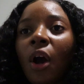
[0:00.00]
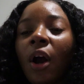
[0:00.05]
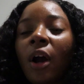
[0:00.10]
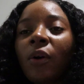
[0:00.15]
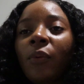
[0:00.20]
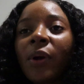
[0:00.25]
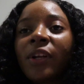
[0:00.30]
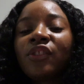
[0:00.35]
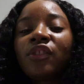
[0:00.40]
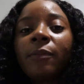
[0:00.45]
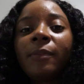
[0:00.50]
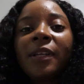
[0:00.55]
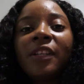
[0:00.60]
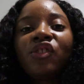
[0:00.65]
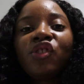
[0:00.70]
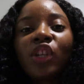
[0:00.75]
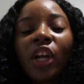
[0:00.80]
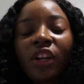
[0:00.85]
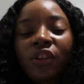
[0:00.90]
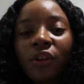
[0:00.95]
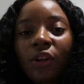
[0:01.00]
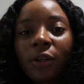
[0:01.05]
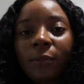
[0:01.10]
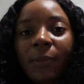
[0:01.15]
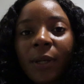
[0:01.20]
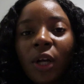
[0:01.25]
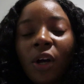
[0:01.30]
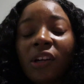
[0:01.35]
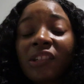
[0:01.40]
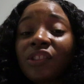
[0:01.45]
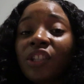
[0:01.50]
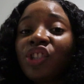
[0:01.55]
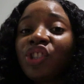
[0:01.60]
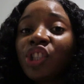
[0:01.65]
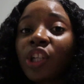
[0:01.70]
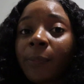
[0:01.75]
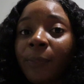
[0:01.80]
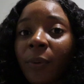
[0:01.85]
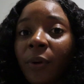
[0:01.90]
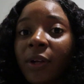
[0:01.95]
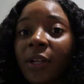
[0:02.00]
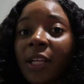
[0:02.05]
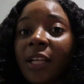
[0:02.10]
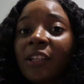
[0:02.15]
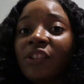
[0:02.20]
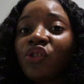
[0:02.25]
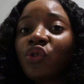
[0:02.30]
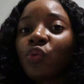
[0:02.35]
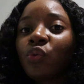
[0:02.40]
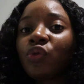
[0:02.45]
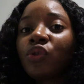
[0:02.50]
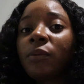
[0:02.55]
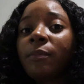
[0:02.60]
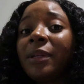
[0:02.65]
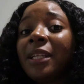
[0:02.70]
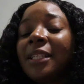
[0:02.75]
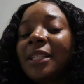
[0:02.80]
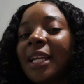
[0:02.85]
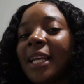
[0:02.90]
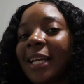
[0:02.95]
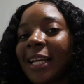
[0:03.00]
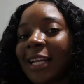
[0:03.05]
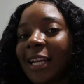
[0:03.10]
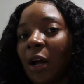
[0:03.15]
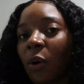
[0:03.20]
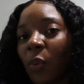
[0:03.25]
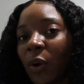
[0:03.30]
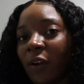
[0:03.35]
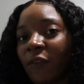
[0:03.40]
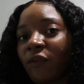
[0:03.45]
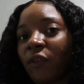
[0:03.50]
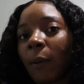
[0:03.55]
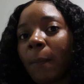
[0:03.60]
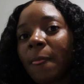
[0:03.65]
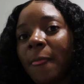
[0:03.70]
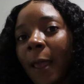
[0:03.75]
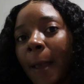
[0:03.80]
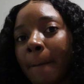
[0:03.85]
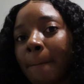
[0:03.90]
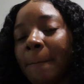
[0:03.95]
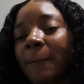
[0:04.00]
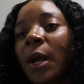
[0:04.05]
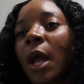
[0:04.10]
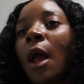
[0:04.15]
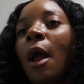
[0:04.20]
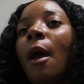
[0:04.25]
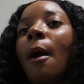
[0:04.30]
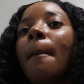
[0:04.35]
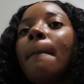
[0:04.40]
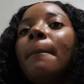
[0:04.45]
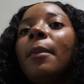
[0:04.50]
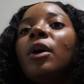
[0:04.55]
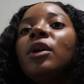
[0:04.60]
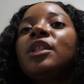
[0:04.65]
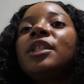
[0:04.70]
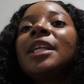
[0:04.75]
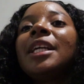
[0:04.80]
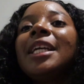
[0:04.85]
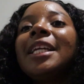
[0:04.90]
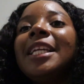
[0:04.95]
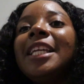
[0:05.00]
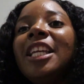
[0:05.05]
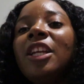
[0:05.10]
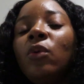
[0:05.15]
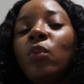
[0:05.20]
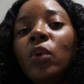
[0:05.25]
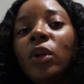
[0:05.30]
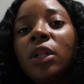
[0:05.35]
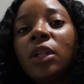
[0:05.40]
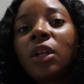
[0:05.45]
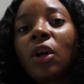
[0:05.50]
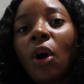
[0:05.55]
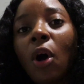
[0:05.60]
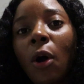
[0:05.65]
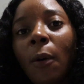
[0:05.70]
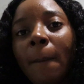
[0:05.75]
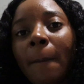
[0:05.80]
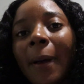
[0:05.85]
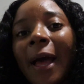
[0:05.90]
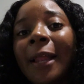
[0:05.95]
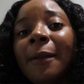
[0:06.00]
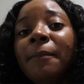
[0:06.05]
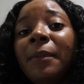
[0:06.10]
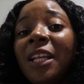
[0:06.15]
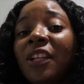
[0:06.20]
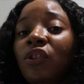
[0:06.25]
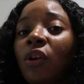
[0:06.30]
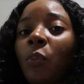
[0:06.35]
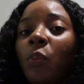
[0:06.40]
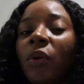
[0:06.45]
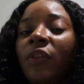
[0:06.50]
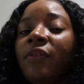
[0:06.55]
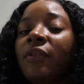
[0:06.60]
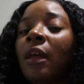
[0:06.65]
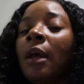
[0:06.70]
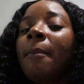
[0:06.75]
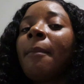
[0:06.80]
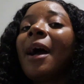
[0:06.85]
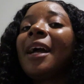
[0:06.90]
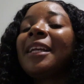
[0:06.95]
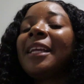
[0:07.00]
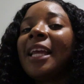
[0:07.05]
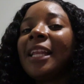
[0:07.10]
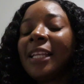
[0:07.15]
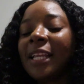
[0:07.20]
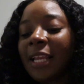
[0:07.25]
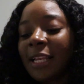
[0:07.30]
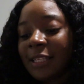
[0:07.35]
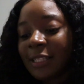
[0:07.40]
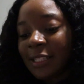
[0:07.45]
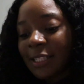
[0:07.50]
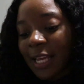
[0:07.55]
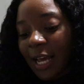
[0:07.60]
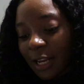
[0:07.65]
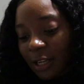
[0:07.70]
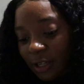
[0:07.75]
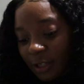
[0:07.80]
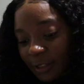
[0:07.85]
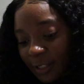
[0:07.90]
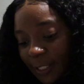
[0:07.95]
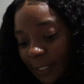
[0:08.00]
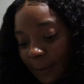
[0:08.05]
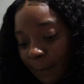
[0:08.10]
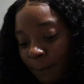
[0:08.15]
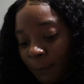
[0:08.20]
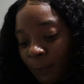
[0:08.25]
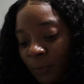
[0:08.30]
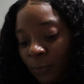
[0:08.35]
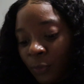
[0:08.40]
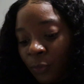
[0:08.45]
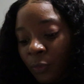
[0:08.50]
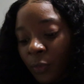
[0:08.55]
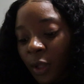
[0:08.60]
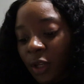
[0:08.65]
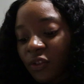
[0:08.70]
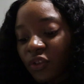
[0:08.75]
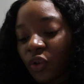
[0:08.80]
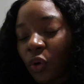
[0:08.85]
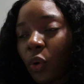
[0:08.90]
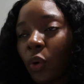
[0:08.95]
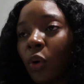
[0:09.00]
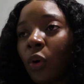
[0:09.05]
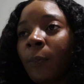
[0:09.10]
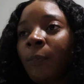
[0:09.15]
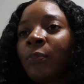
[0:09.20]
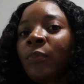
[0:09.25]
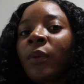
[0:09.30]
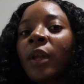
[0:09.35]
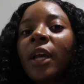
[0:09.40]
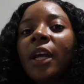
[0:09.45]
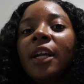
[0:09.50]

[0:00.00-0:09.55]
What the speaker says: are going to be scattered because the shepherd is soon to be taken away from them. But he will come and meet up with them again in Galilee. So